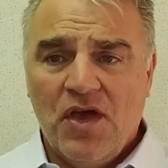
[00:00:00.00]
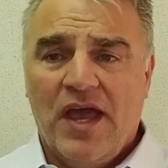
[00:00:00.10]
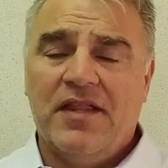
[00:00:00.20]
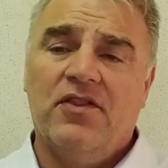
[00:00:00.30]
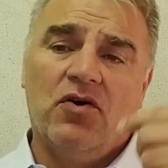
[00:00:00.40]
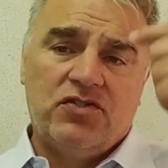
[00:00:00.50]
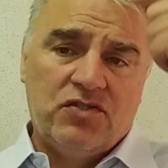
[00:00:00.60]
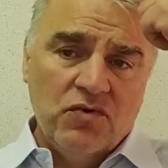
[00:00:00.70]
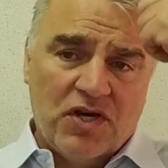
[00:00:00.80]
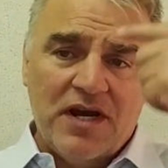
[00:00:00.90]
And those
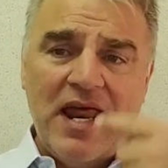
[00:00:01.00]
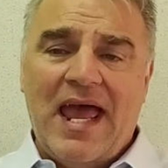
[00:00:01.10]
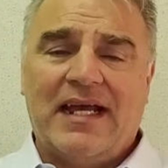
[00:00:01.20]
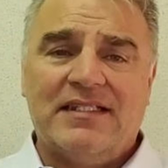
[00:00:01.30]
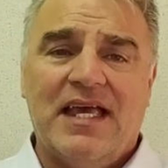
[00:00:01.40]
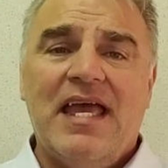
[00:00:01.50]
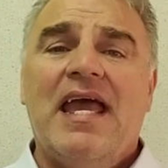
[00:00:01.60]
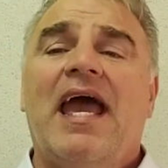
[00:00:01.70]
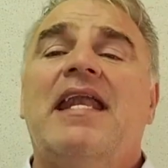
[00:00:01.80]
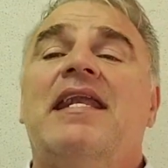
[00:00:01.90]
two connect.
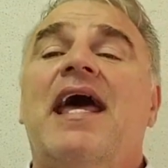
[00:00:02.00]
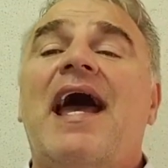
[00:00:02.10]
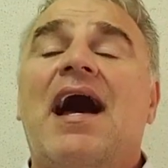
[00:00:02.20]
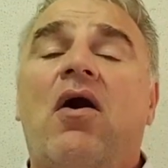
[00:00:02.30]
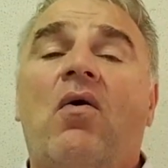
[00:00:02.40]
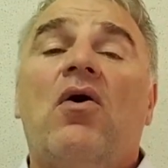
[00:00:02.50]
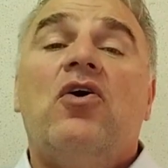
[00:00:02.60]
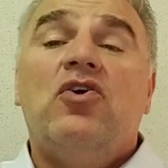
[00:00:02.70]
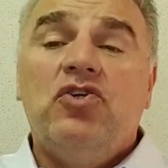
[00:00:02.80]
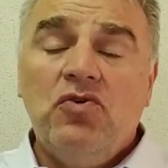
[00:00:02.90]
And now
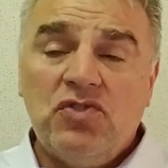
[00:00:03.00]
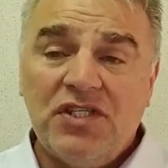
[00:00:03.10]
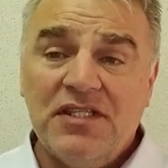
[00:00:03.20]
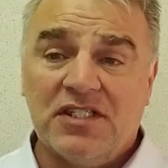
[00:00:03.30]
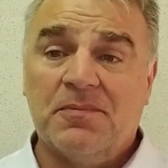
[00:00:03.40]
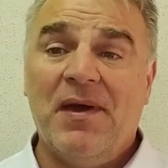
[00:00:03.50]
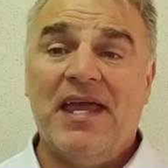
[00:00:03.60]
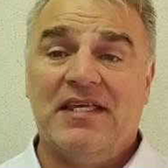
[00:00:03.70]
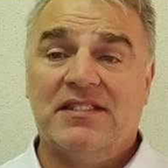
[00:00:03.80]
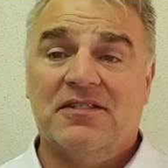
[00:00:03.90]
you see the
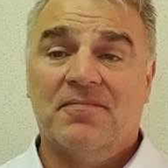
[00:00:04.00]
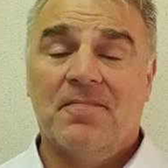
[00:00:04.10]
space.